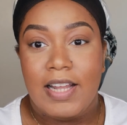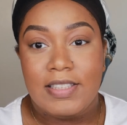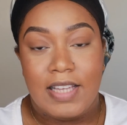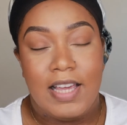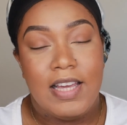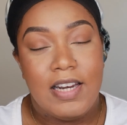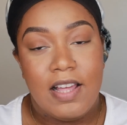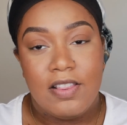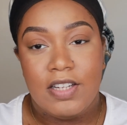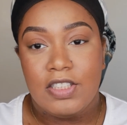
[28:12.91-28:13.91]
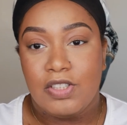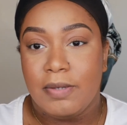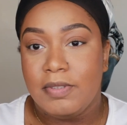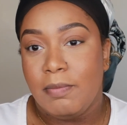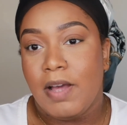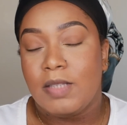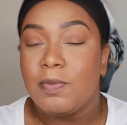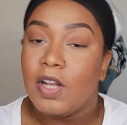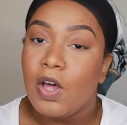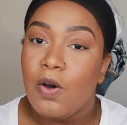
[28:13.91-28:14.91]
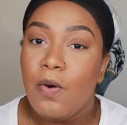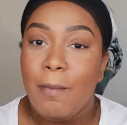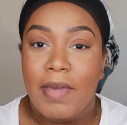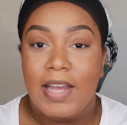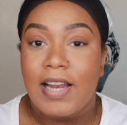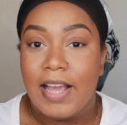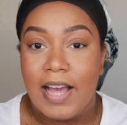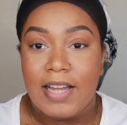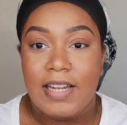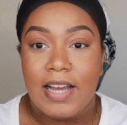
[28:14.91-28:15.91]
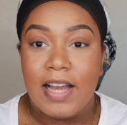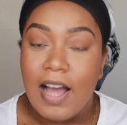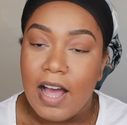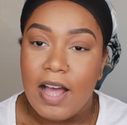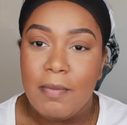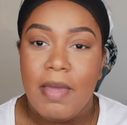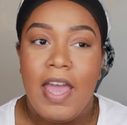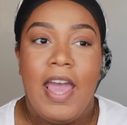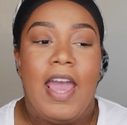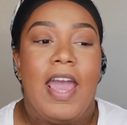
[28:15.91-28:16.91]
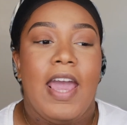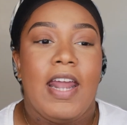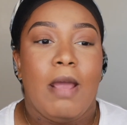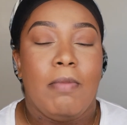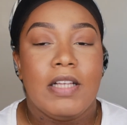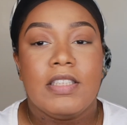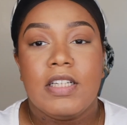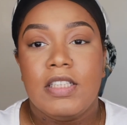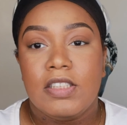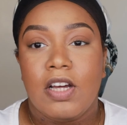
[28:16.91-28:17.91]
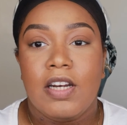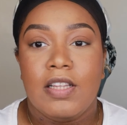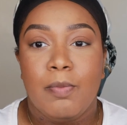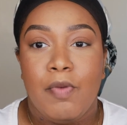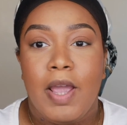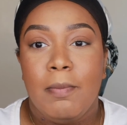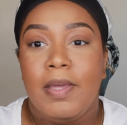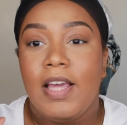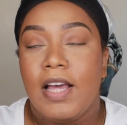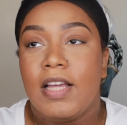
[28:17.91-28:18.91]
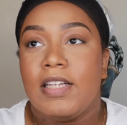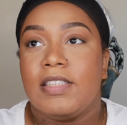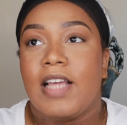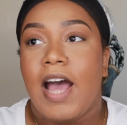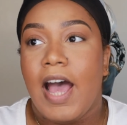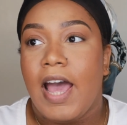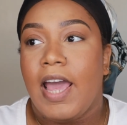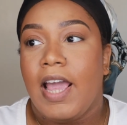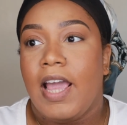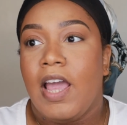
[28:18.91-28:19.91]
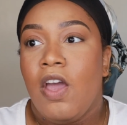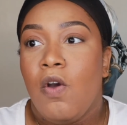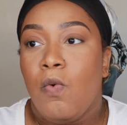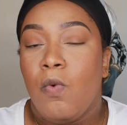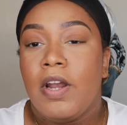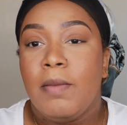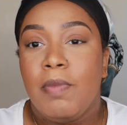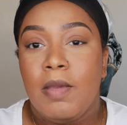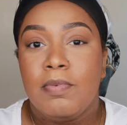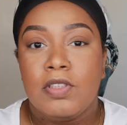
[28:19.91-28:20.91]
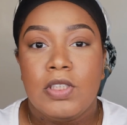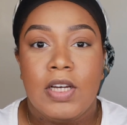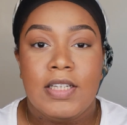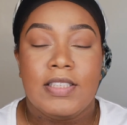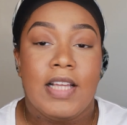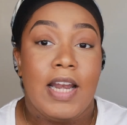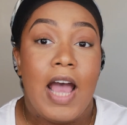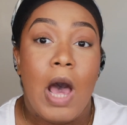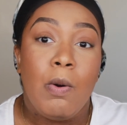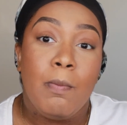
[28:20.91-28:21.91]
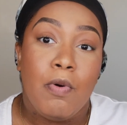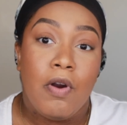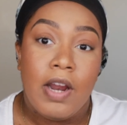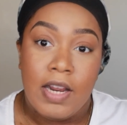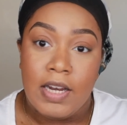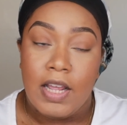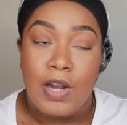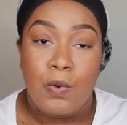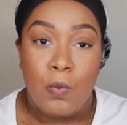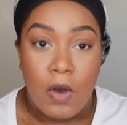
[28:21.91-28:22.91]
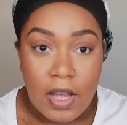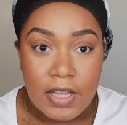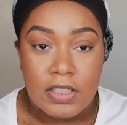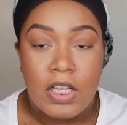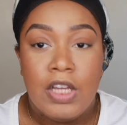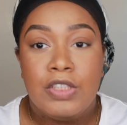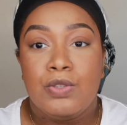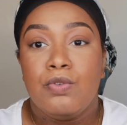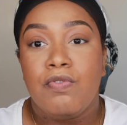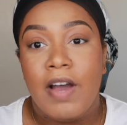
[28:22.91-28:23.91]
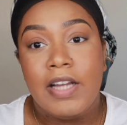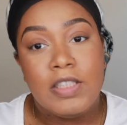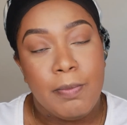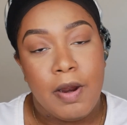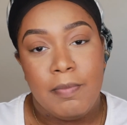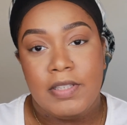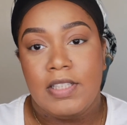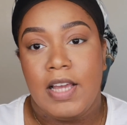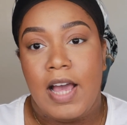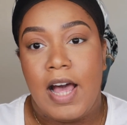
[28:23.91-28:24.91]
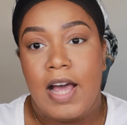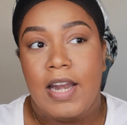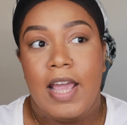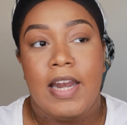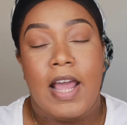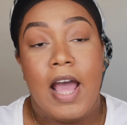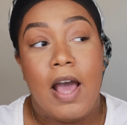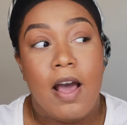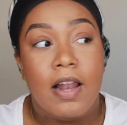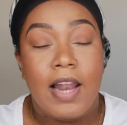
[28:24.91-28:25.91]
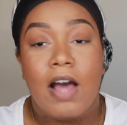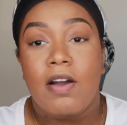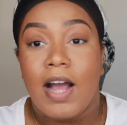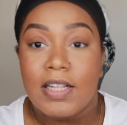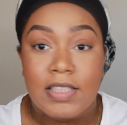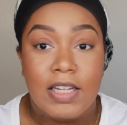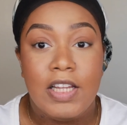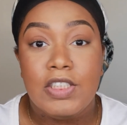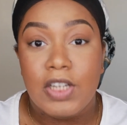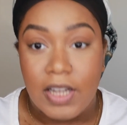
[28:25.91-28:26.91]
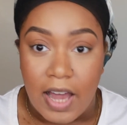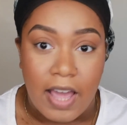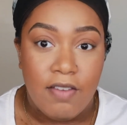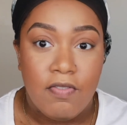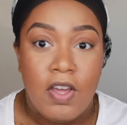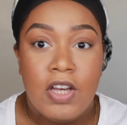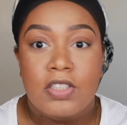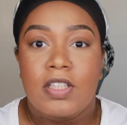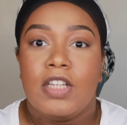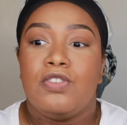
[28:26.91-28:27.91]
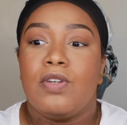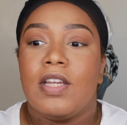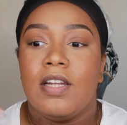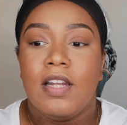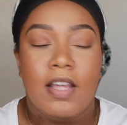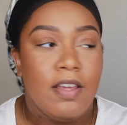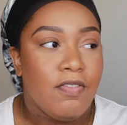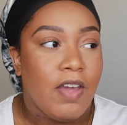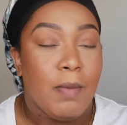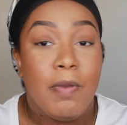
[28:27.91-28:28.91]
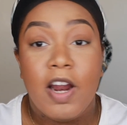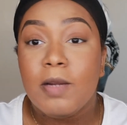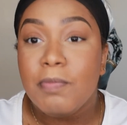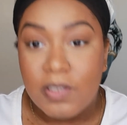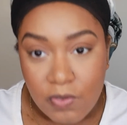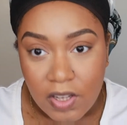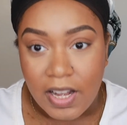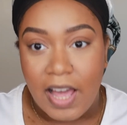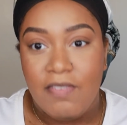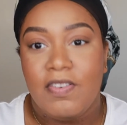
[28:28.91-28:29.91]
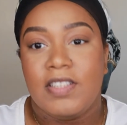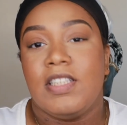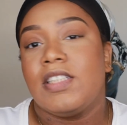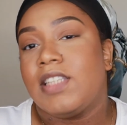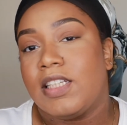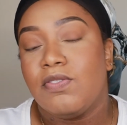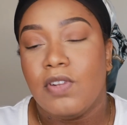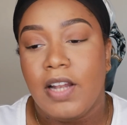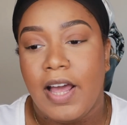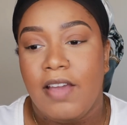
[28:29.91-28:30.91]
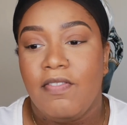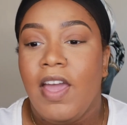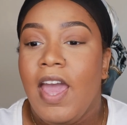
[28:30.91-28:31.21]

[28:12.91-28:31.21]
It's in the description box below, made like god dot com. And I basically started the brand because I wanted people to understand how important it was to find your purpose in God and allow God to lead your life so that you can live a purposeful life, a successful life.